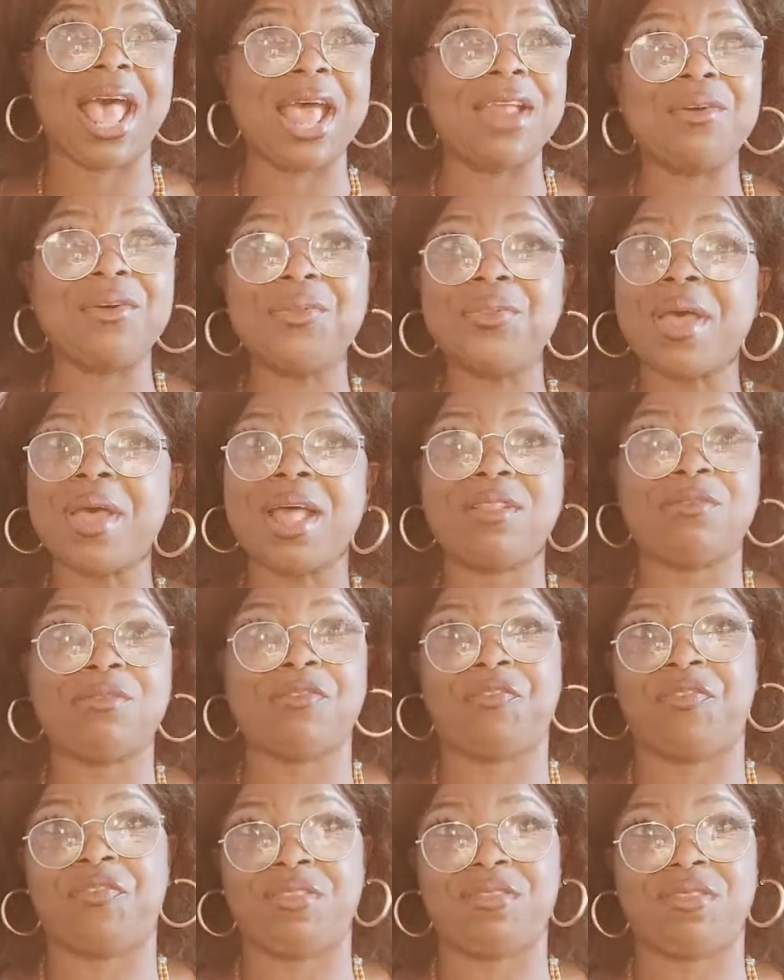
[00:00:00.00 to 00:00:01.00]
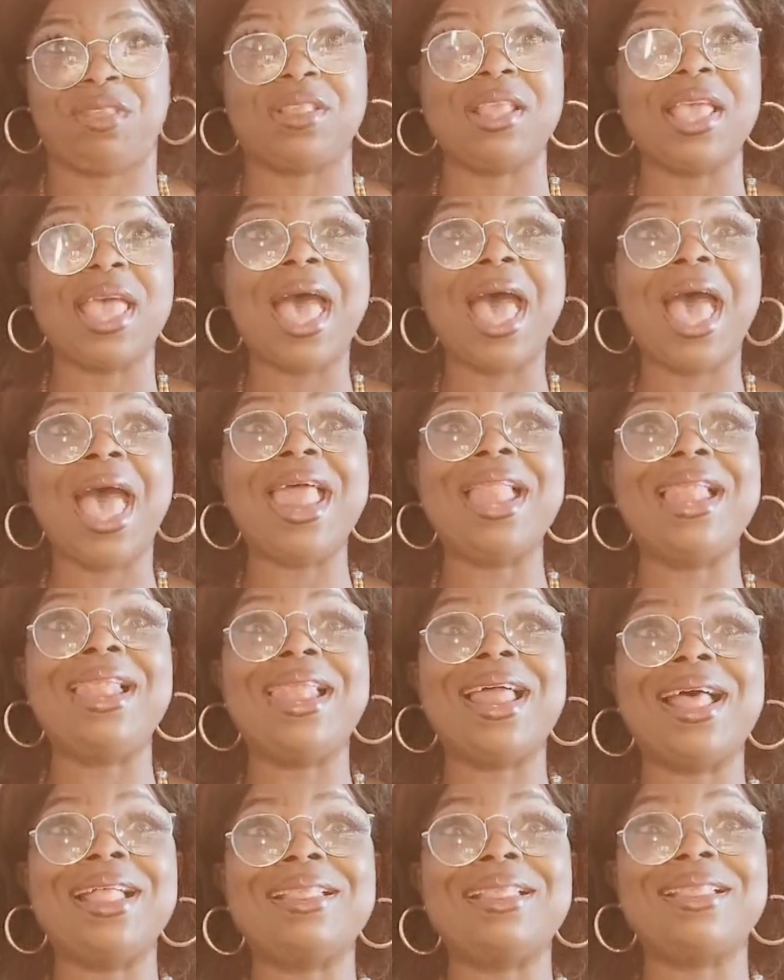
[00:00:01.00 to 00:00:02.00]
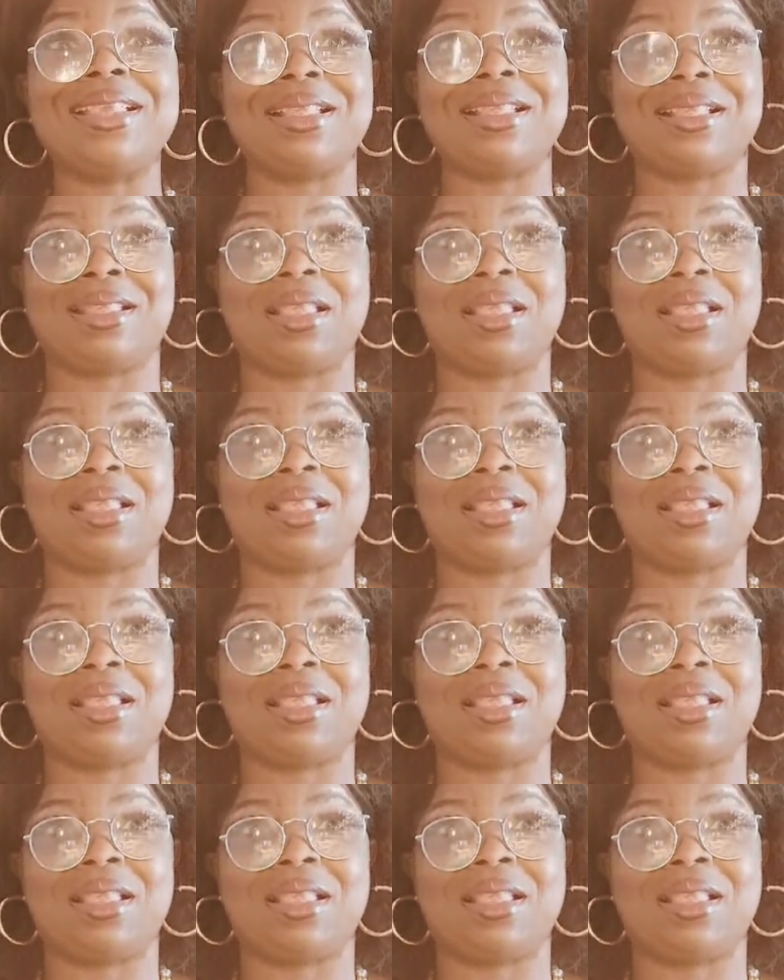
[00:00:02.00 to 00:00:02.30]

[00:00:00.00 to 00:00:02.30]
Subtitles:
don't know how to fix it. I learned it